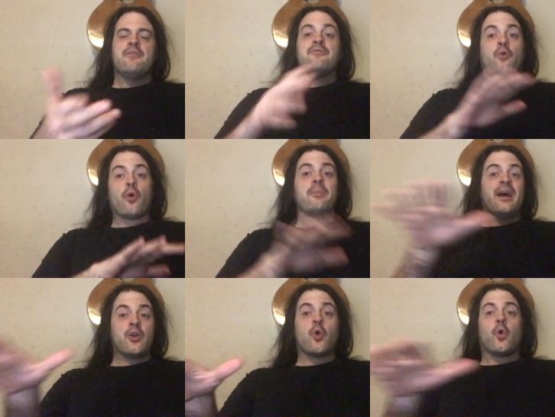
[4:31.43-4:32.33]
for
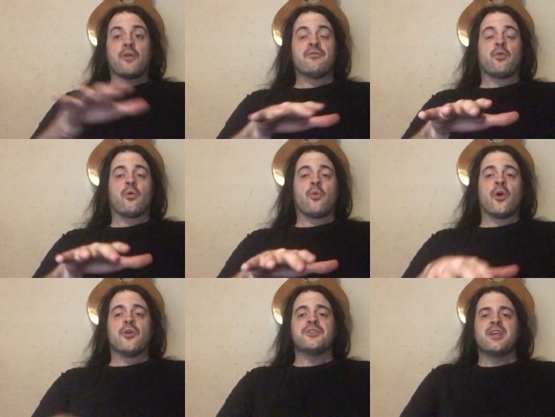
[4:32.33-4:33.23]
better or for
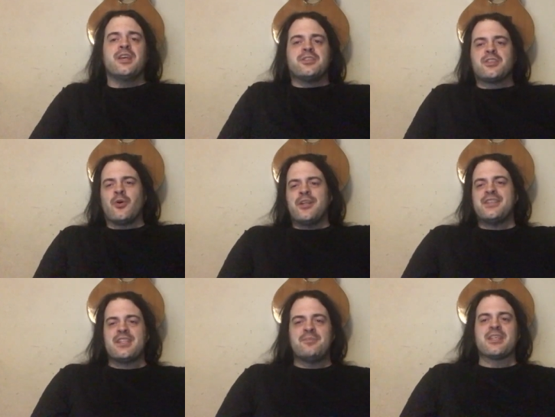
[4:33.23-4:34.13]
worse. So it
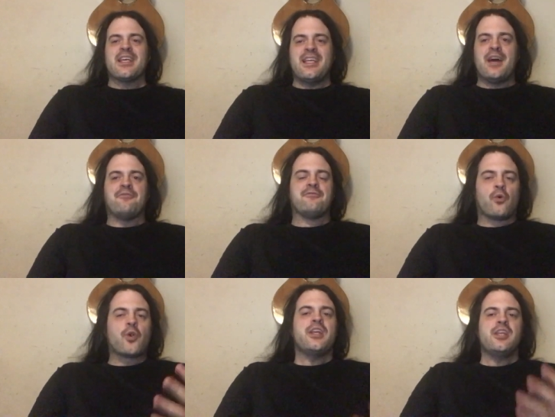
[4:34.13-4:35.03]
seems like, yeah,
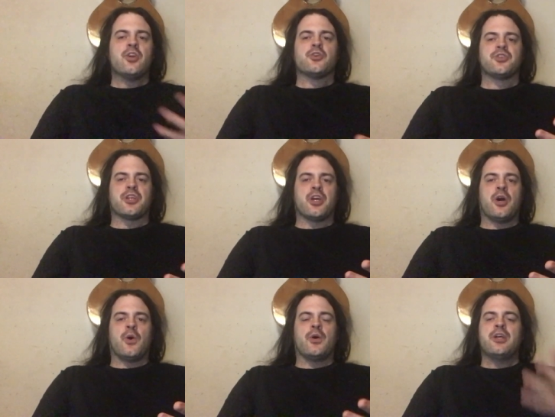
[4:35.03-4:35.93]
40 years
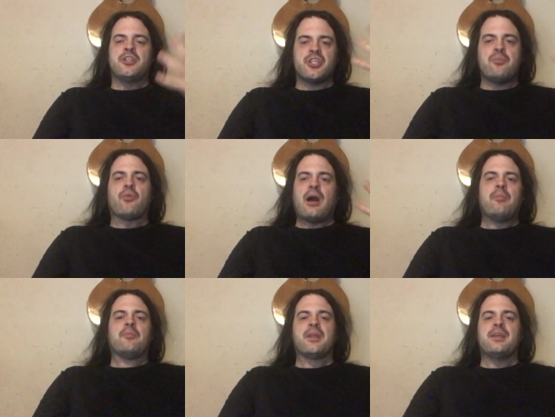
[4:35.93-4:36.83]
ago, she
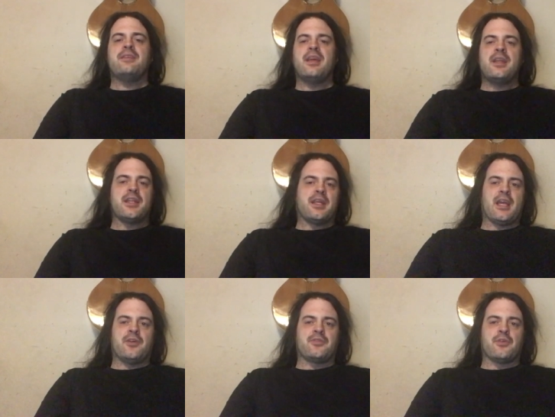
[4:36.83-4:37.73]
probably did
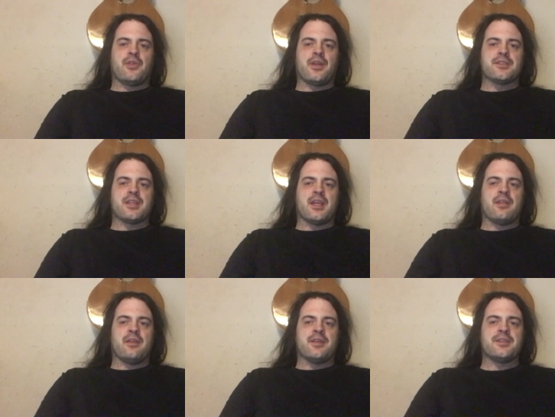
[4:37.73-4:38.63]
encounter things like
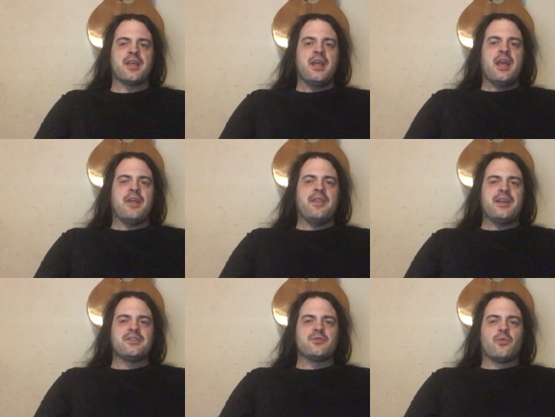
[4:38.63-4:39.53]
this. And
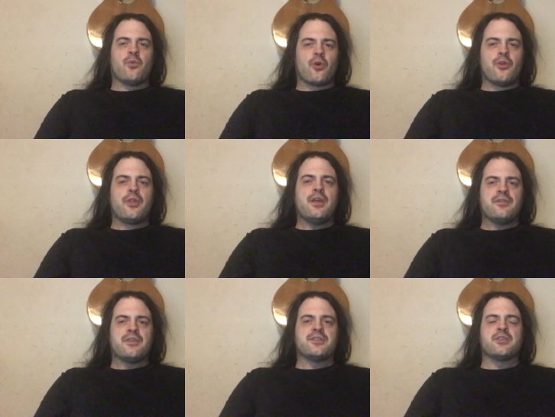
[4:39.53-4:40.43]
that's worthy
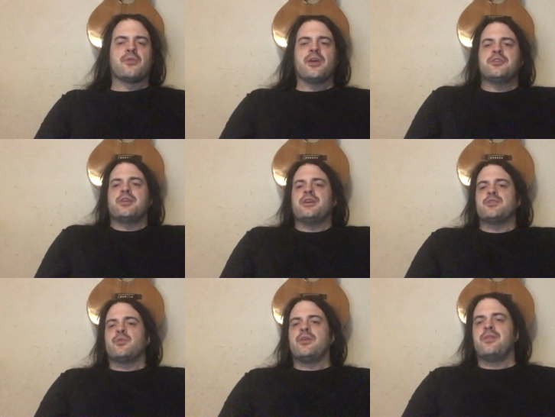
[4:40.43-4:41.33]
of consideration.
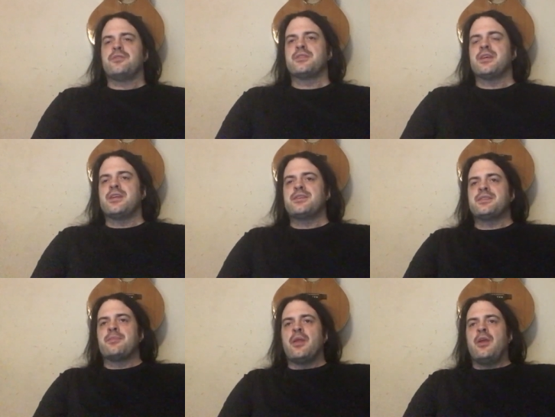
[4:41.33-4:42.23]
It's one of those things